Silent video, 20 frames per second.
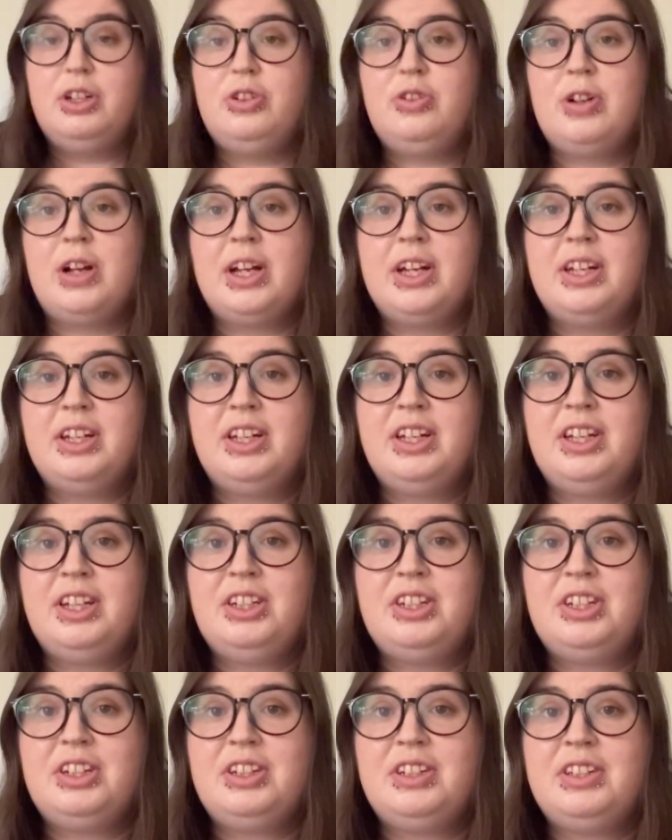Dragon
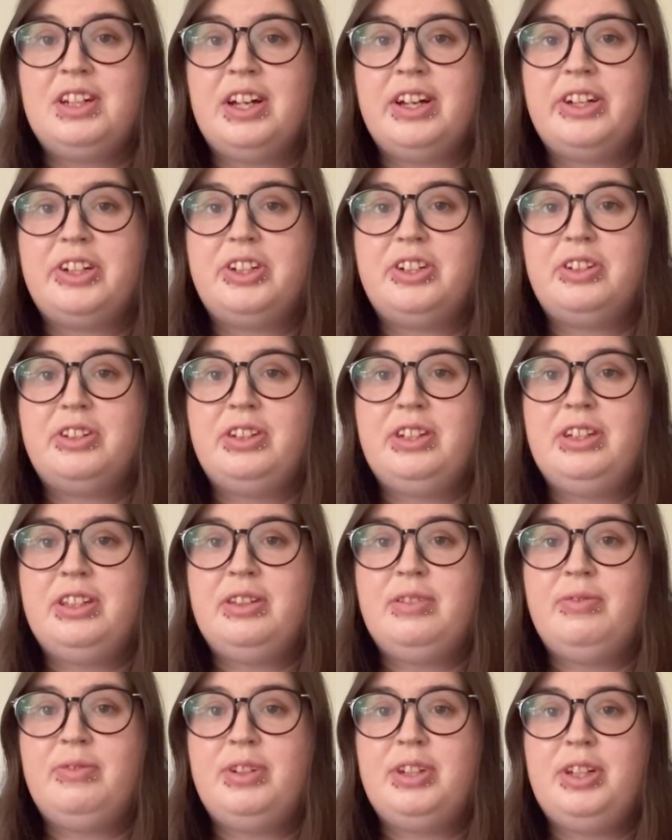Age is actually
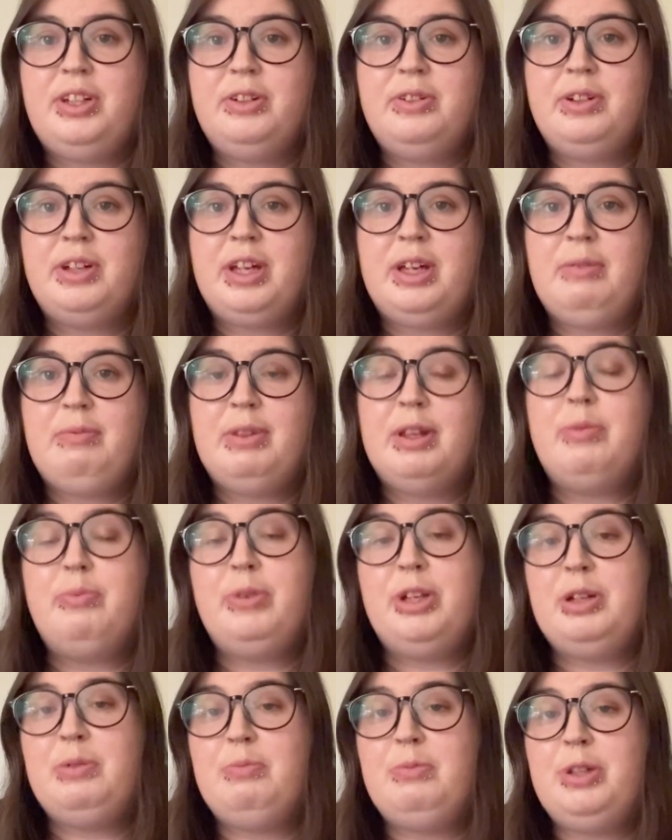the video game that
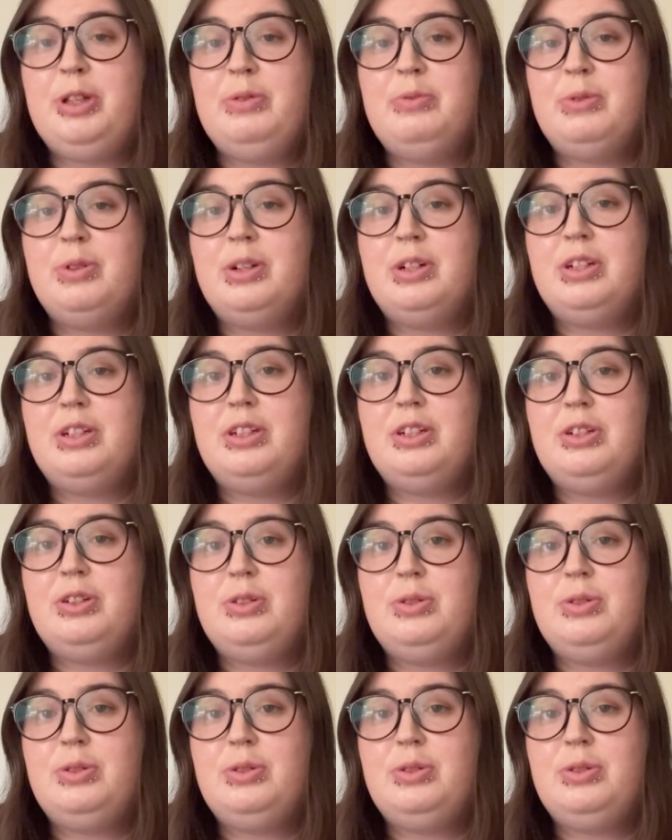made me want